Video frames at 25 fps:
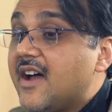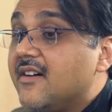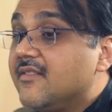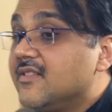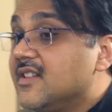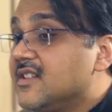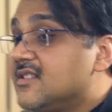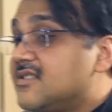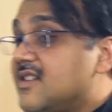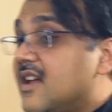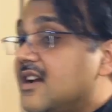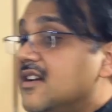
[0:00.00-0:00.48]

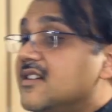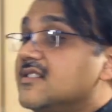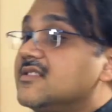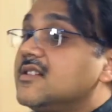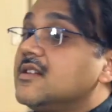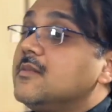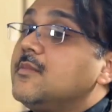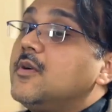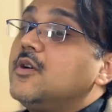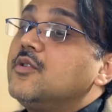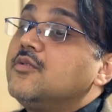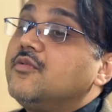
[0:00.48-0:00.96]
average salaries
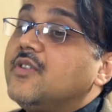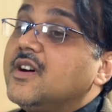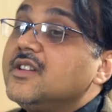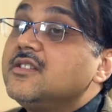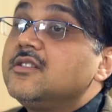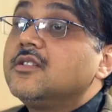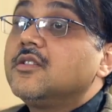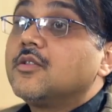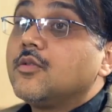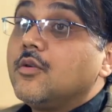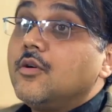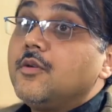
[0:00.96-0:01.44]
are about
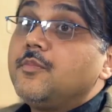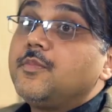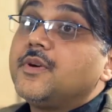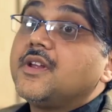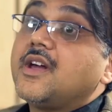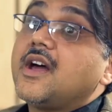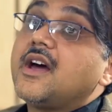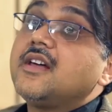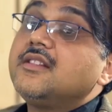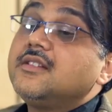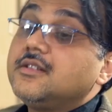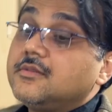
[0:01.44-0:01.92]
1 crore
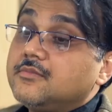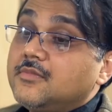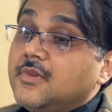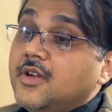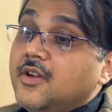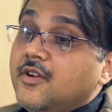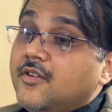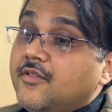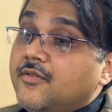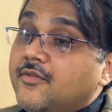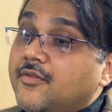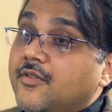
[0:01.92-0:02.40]
per annum
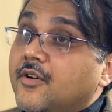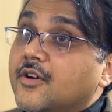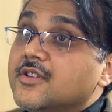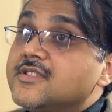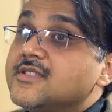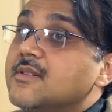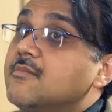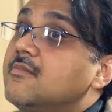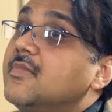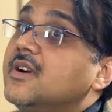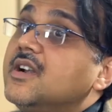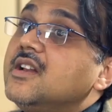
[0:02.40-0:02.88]
for
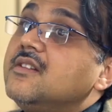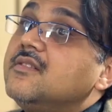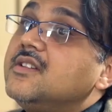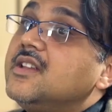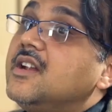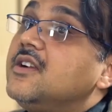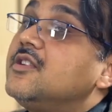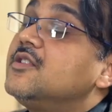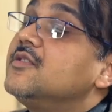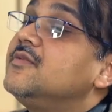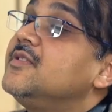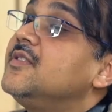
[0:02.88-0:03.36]
somebody with
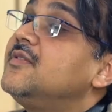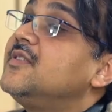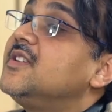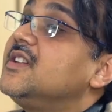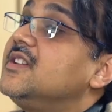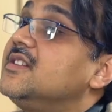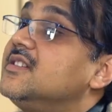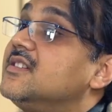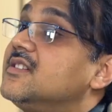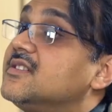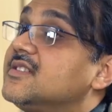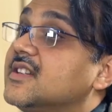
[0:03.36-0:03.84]
8 to
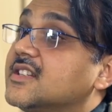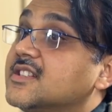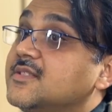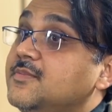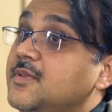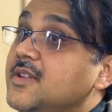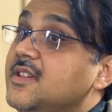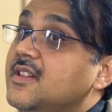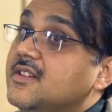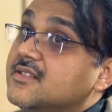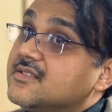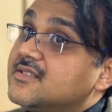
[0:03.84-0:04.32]
15 years
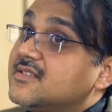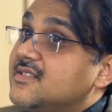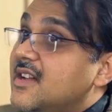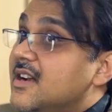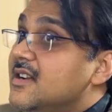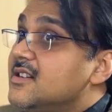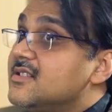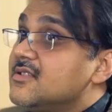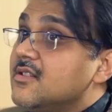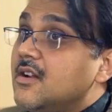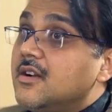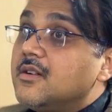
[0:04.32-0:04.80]
experience.
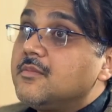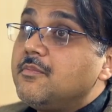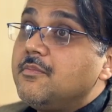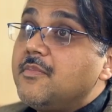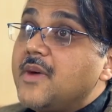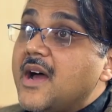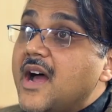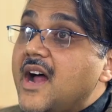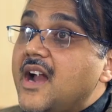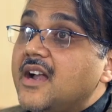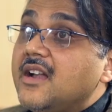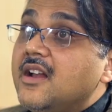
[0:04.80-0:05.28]
That's not
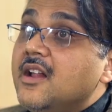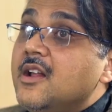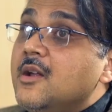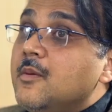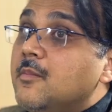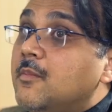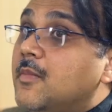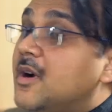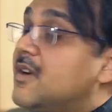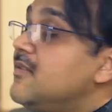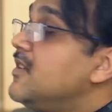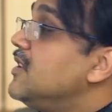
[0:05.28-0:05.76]
bad,
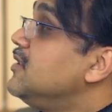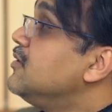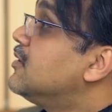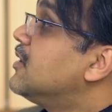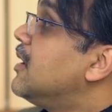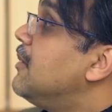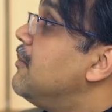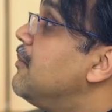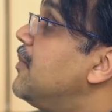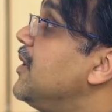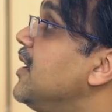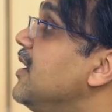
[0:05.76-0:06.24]
but when you
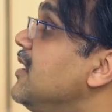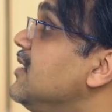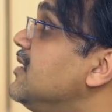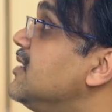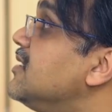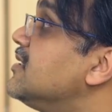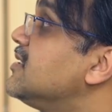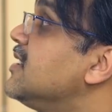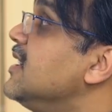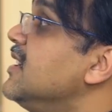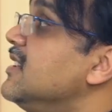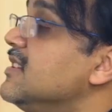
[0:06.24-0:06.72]
compare
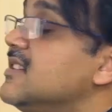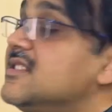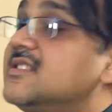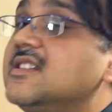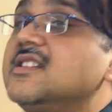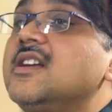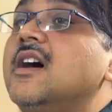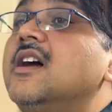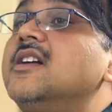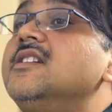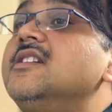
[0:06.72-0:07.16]
this, this is